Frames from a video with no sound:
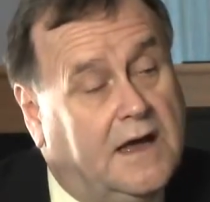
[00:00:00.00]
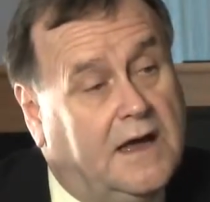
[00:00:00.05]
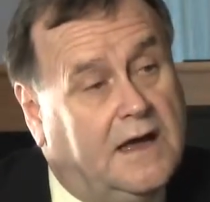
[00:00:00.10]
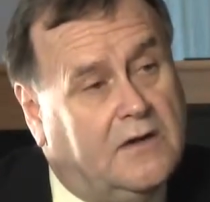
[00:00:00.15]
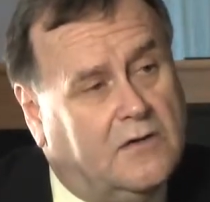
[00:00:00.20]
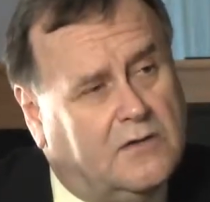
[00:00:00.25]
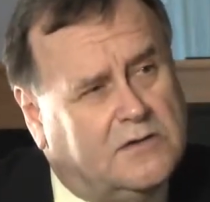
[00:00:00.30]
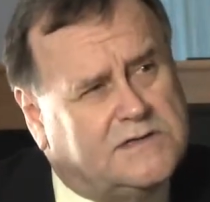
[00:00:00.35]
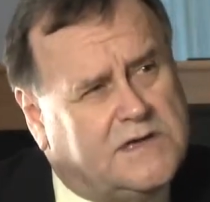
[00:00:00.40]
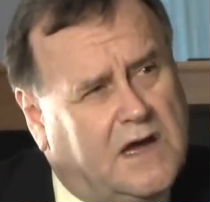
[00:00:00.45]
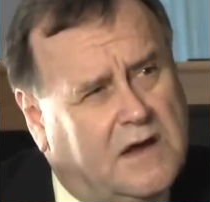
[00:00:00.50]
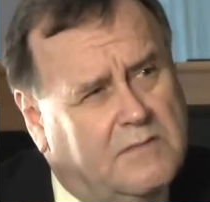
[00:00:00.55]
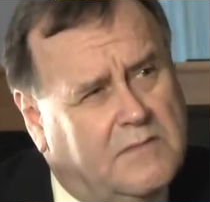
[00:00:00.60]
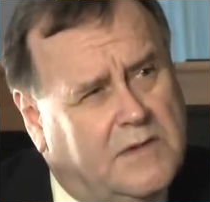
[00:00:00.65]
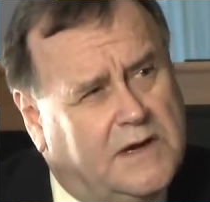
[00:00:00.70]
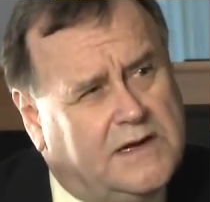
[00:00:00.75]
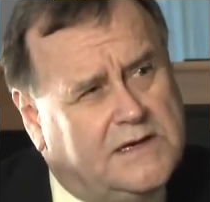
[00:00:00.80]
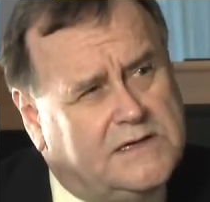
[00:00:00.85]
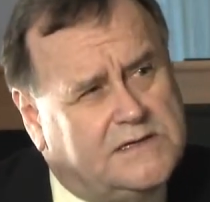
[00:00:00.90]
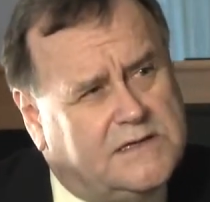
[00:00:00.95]
It also
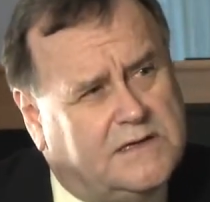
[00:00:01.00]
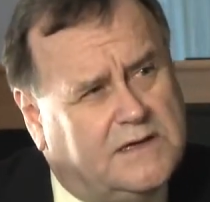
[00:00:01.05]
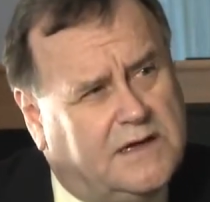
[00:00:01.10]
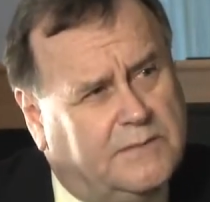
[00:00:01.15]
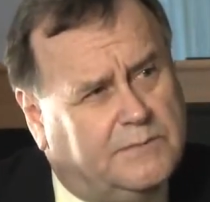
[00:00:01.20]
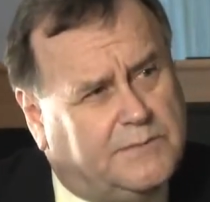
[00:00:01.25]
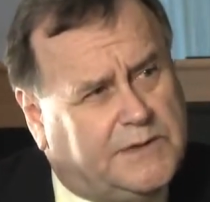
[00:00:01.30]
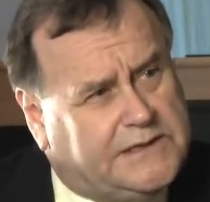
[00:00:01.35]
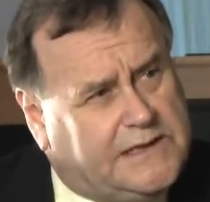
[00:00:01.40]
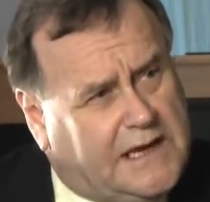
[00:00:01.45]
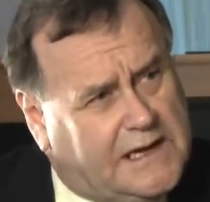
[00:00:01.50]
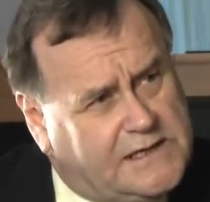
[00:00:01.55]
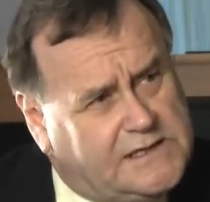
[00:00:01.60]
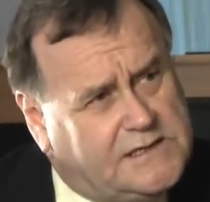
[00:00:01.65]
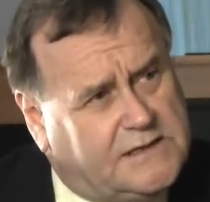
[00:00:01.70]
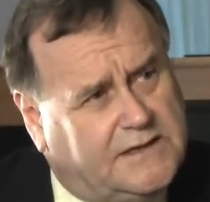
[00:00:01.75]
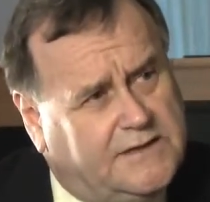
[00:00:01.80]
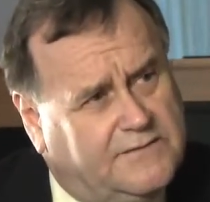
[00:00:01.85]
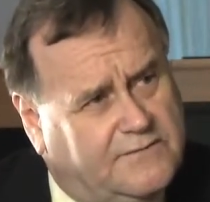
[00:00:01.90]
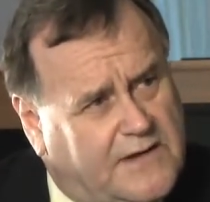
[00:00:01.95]
means that
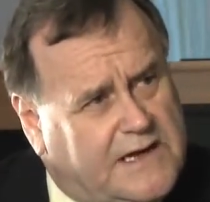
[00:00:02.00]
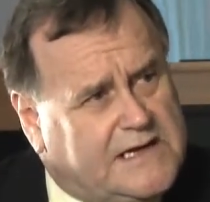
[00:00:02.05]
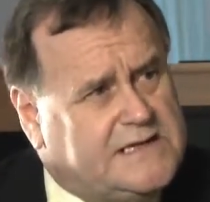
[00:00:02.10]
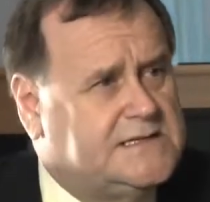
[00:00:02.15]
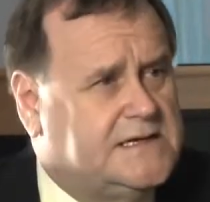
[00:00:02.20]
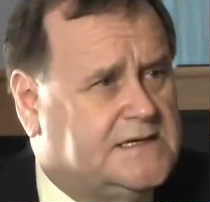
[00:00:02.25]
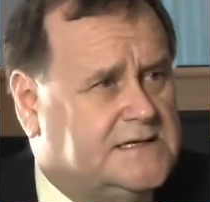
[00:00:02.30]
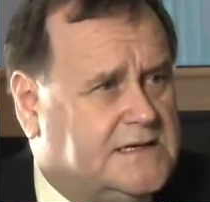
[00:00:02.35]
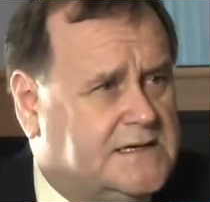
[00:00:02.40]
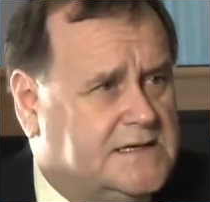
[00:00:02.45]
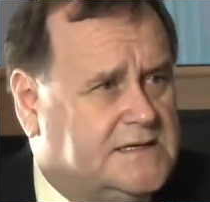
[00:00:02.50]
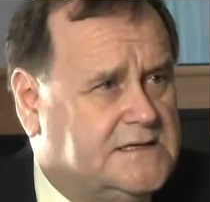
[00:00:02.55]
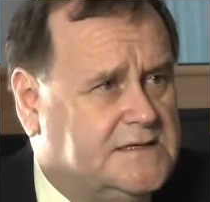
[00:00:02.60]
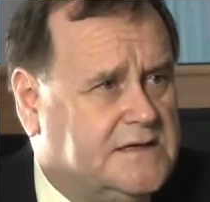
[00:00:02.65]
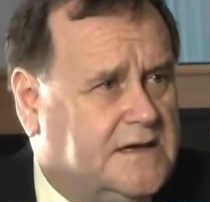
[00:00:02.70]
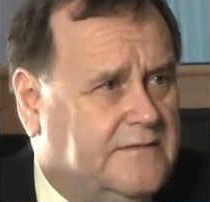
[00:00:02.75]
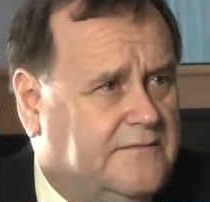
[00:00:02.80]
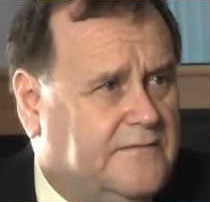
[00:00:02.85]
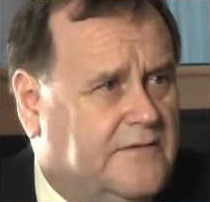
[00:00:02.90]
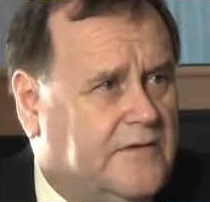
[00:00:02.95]
potential investors can
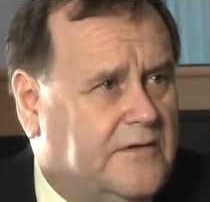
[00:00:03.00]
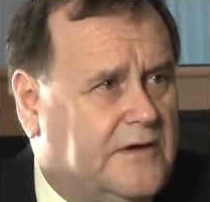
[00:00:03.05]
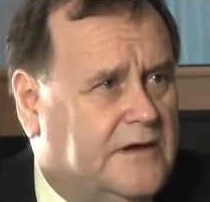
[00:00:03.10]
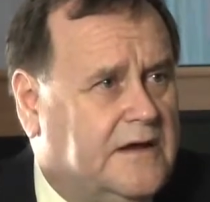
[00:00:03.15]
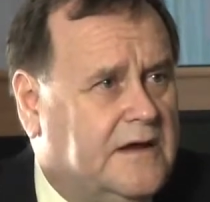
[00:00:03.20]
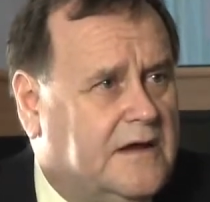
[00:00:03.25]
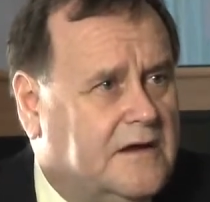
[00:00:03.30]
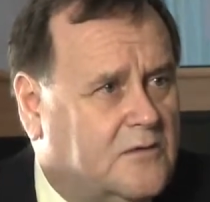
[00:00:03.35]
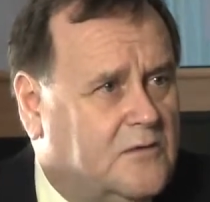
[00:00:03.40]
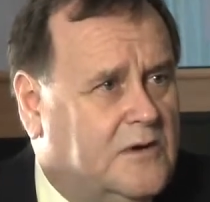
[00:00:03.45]
see very